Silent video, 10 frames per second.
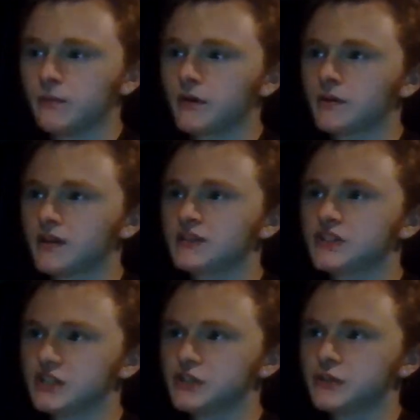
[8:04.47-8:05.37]
but this
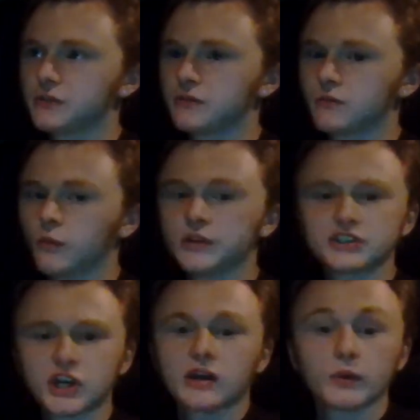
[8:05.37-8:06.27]
isn't what this
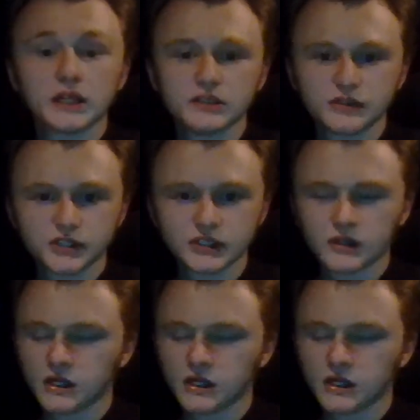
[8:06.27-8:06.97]
channel is.